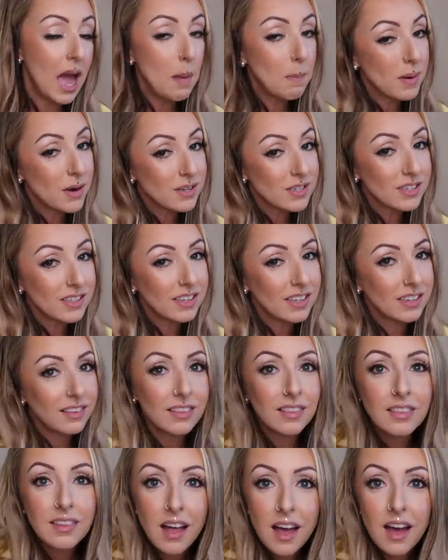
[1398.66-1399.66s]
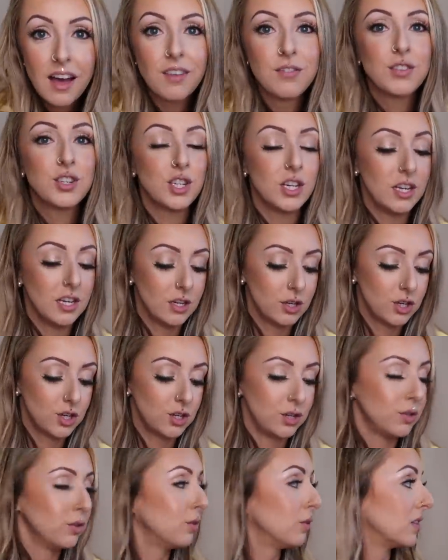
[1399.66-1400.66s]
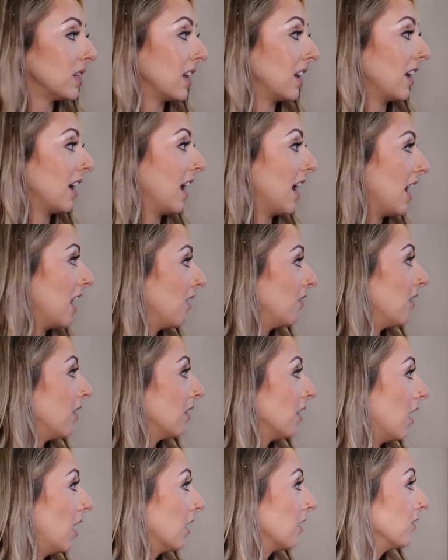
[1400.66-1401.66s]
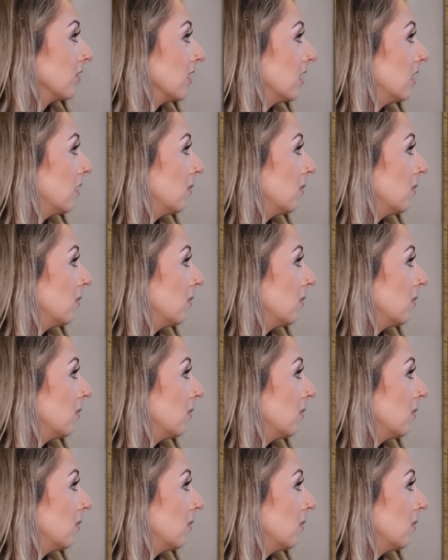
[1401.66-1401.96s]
I personally love Shein shoes and I have a lot of